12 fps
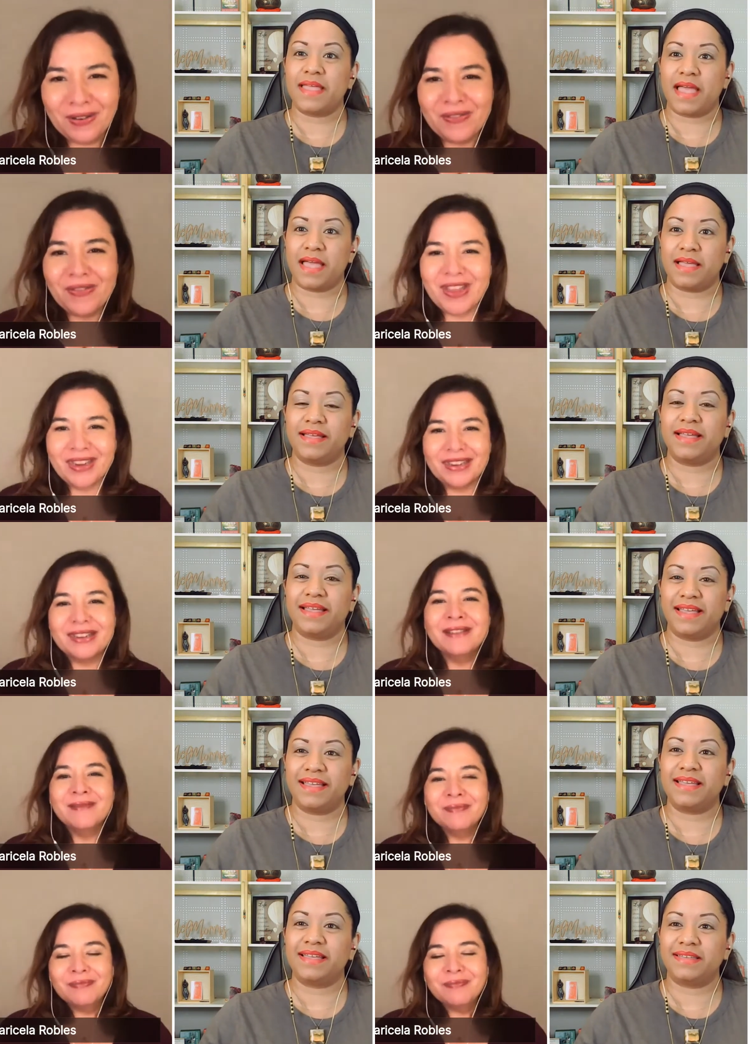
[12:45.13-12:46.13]
Speaker 1: yeah. in
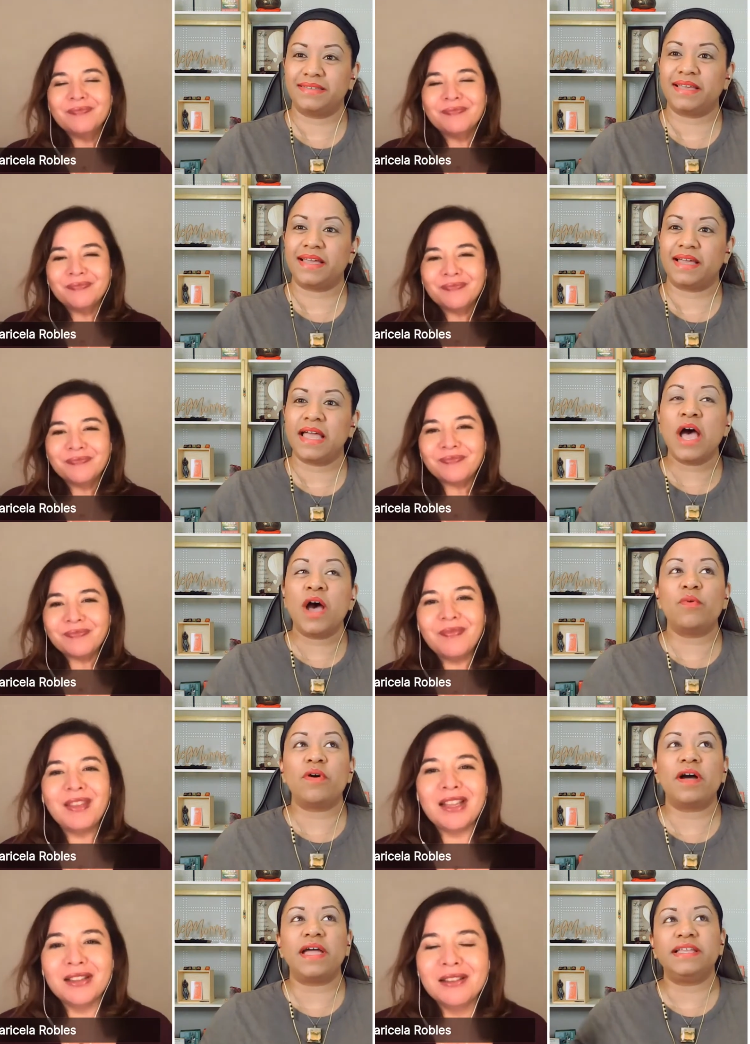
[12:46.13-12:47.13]
Speaker 2: yeah well
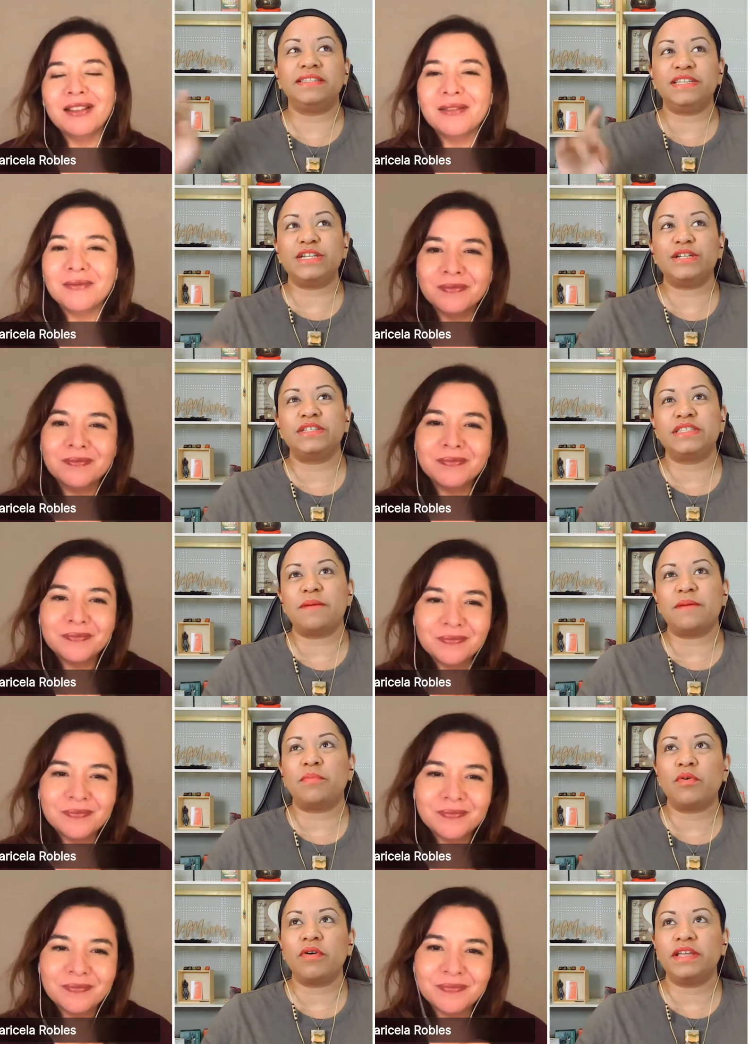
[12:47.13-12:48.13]
and you know to that
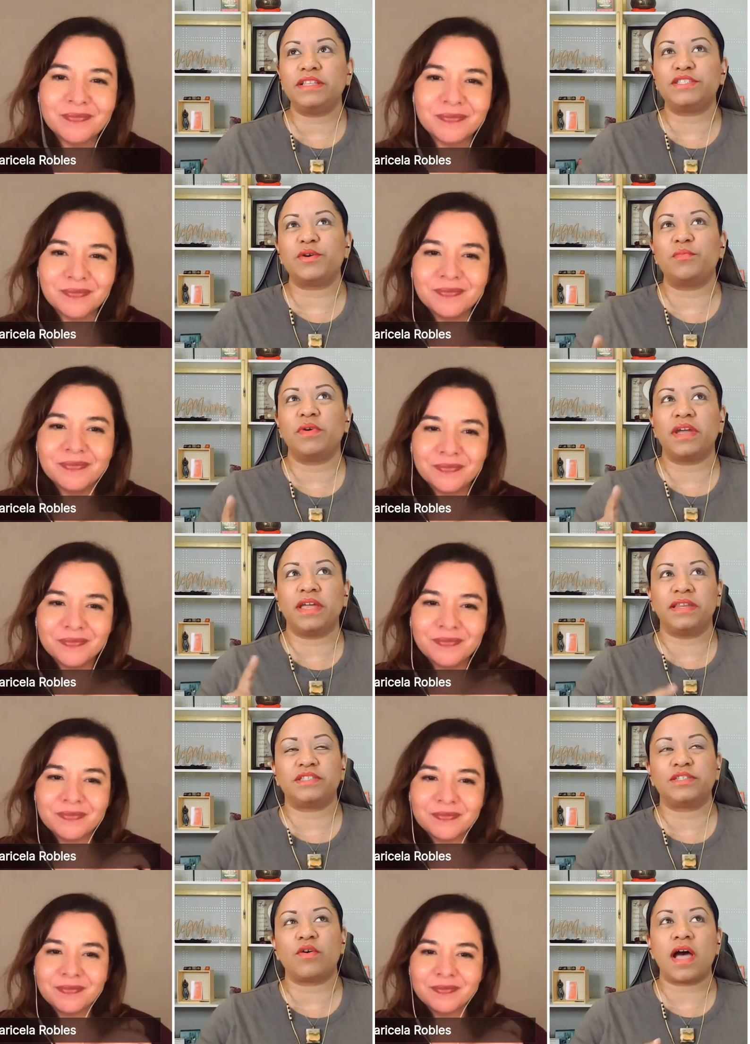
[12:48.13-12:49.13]
point so when
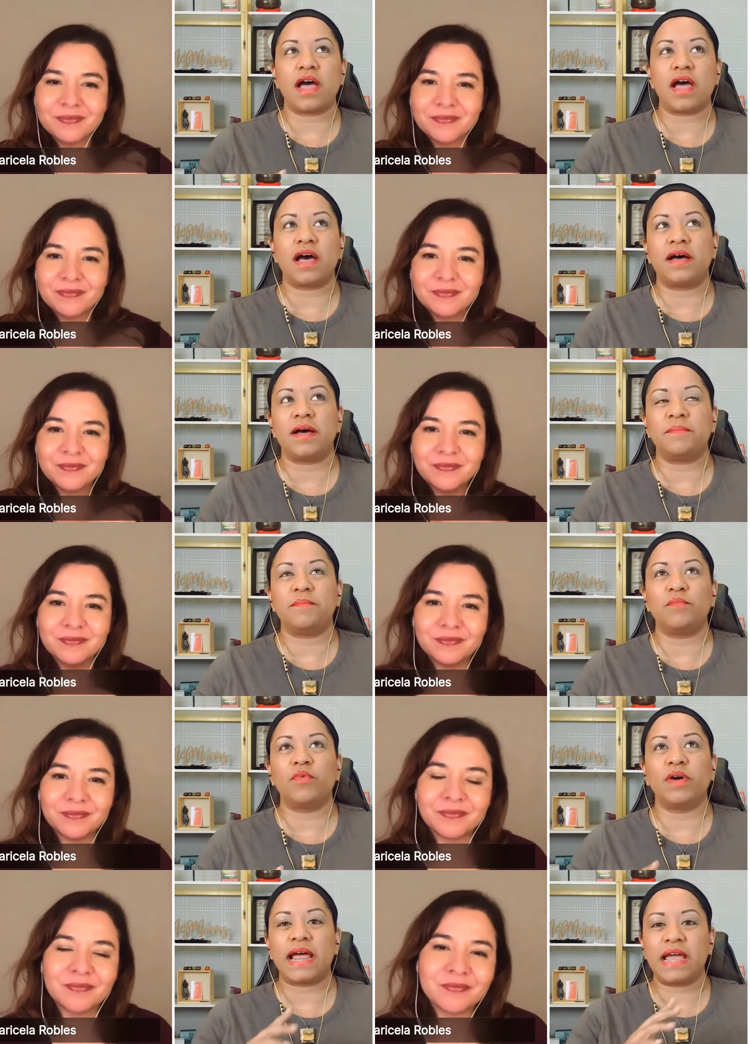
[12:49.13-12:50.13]
so um when
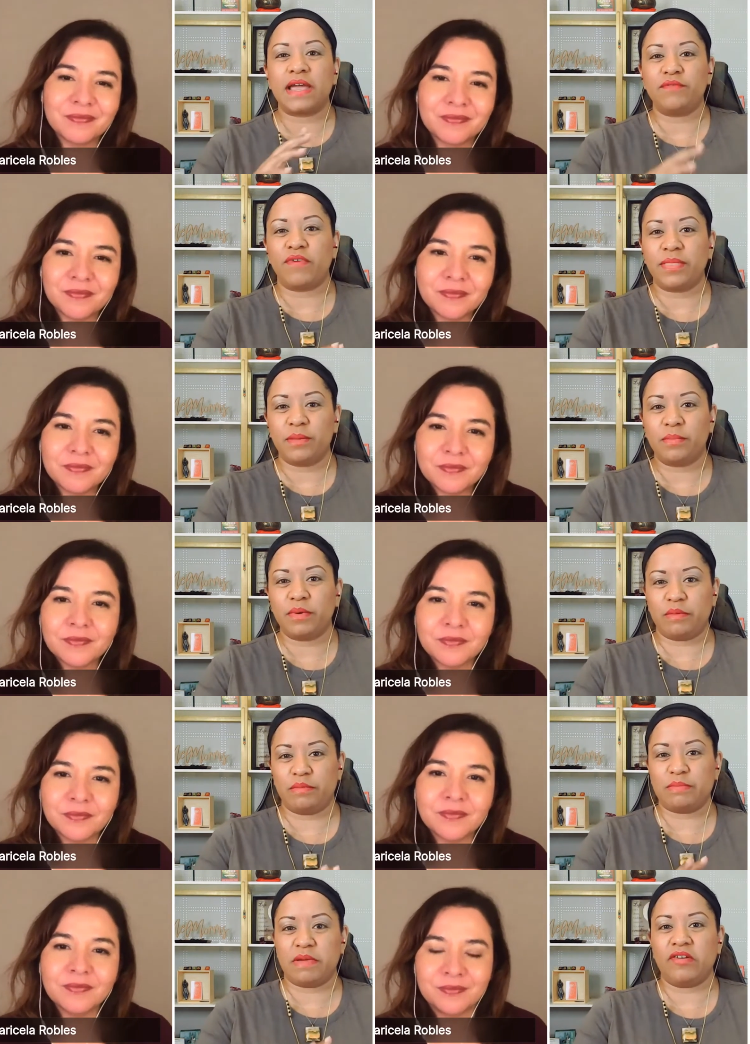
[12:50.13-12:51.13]
i read the book with my
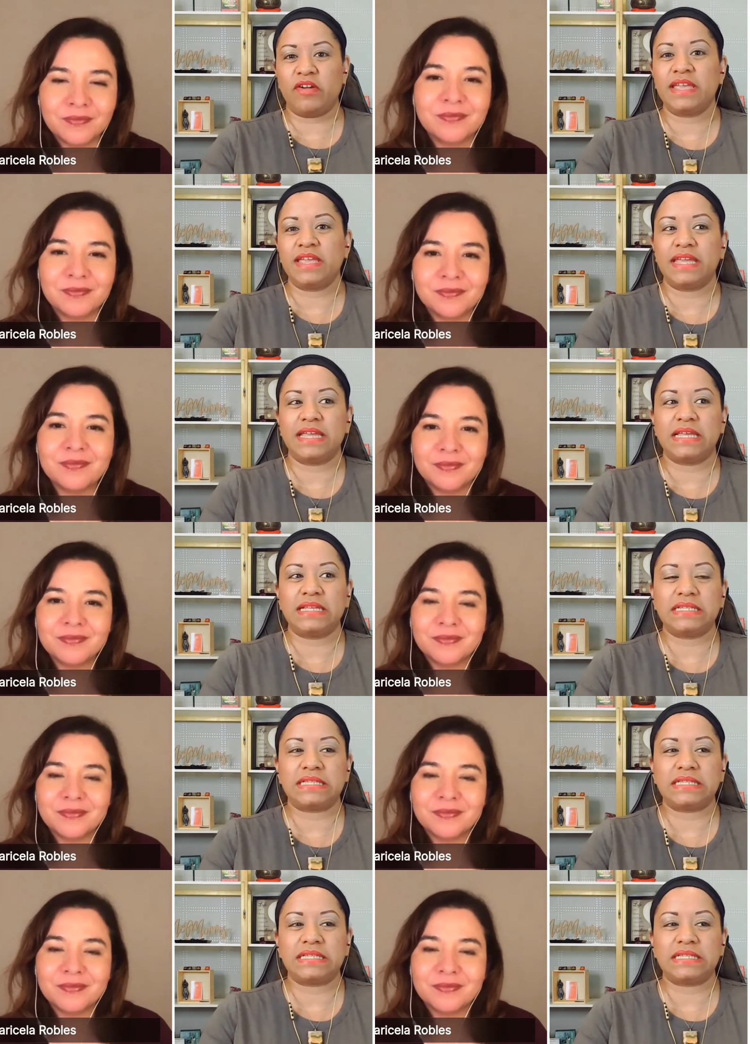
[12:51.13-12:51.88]
grandkids